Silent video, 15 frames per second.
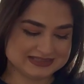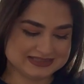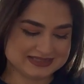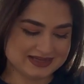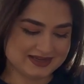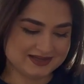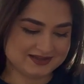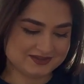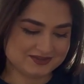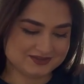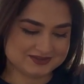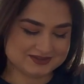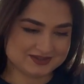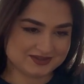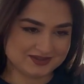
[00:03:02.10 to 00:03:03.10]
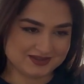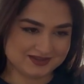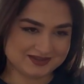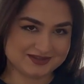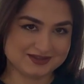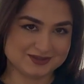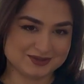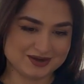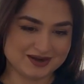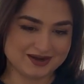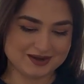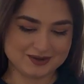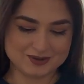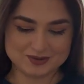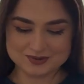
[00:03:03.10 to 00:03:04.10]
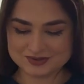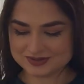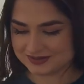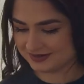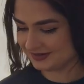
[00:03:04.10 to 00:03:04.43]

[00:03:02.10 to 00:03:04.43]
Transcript: take this thing here out